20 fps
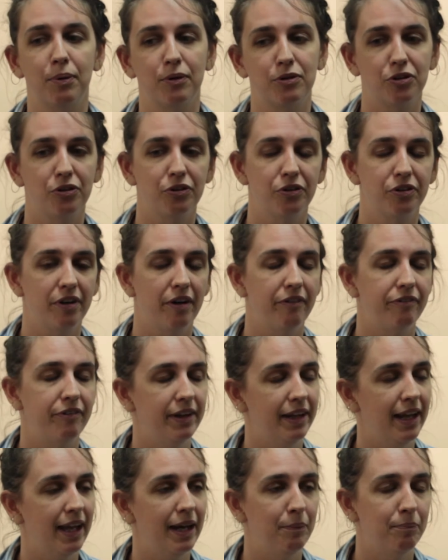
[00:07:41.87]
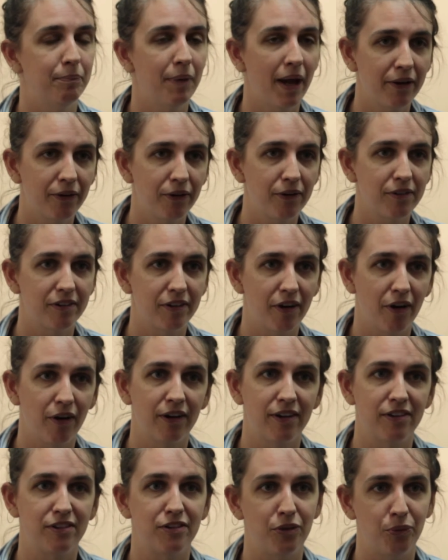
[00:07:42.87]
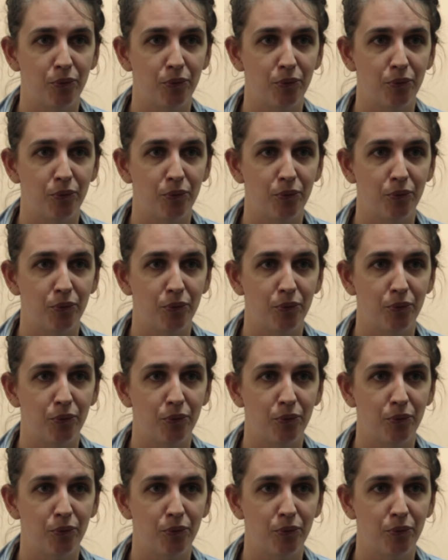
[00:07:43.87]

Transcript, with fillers: pushing yourself and getting better as an artist,